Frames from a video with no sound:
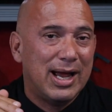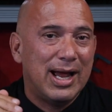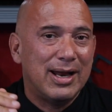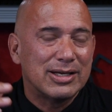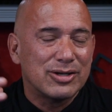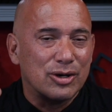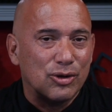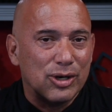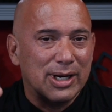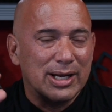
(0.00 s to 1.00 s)
And I started
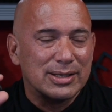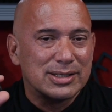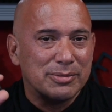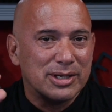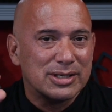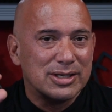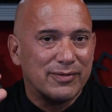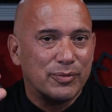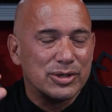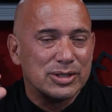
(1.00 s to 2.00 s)
looking at some of the stuff
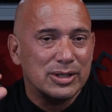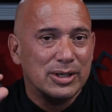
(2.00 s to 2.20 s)
was